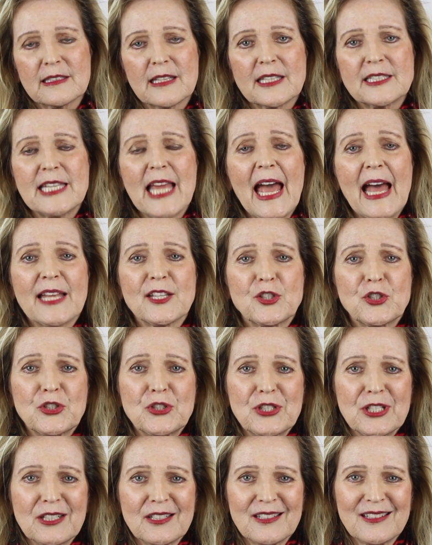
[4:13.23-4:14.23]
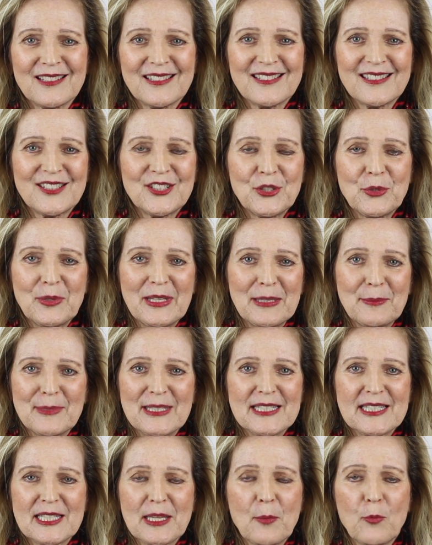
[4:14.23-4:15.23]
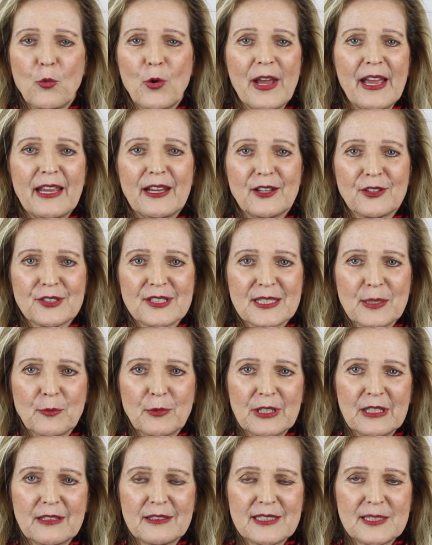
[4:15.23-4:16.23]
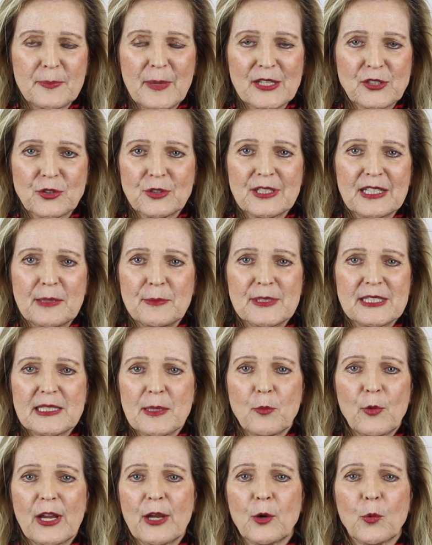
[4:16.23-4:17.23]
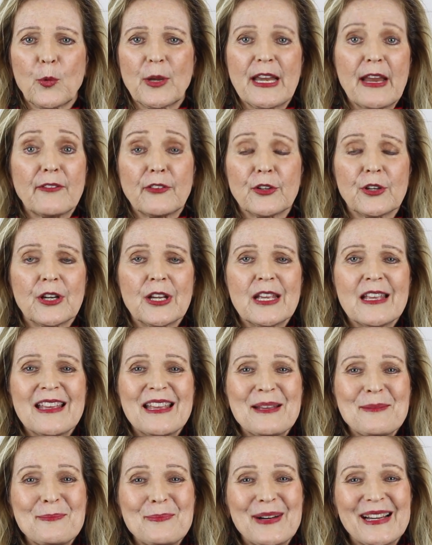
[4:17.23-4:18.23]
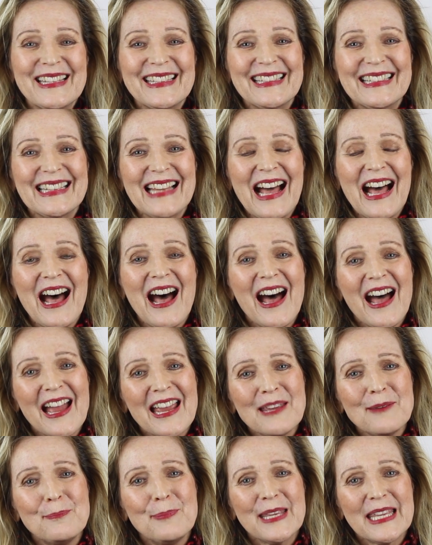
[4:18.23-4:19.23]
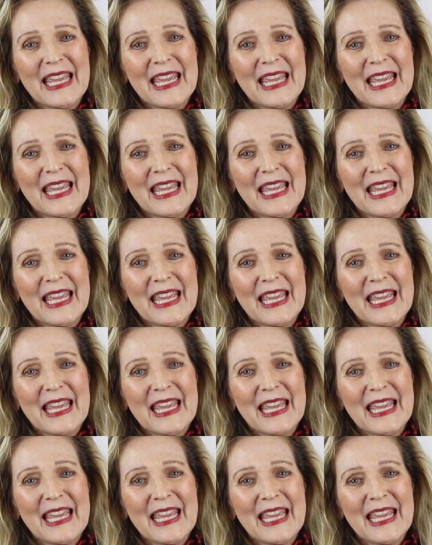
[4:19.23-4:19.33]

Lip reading: attached to him in some way, or someone special to him in some way, or whatever. But I